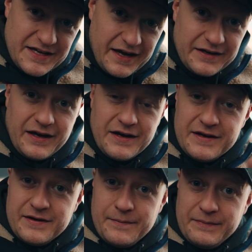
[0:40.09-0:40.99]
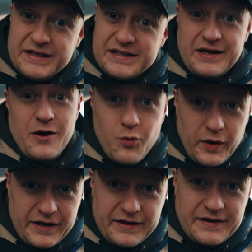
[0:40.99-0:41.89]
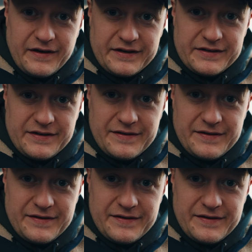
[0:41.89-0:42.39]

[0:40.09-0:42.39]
and mainly why I got it.